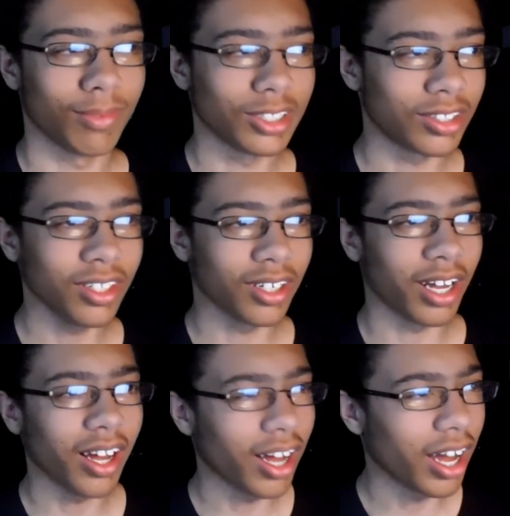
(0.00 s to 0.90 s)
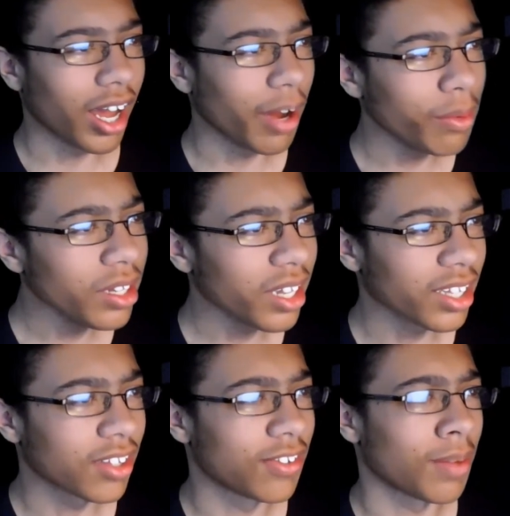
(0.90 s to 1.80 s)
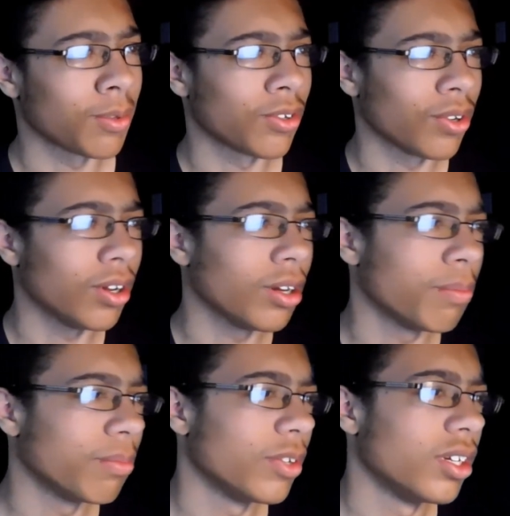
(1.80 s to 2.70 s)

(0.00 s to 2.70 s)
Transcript: but still, I, I really like this episode. Um,